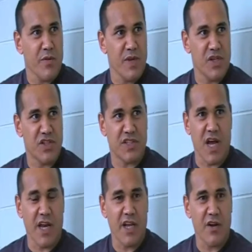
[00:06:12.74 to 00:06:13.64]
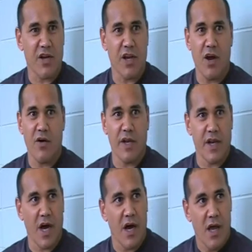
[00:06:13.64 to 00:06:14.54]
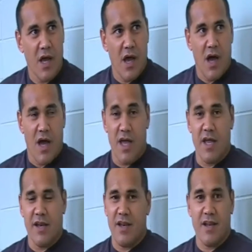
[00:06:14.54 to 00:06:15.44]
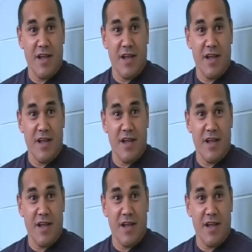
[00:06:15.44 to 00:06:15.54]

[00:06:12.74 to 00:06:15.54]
What do you mean she's not here, you know? And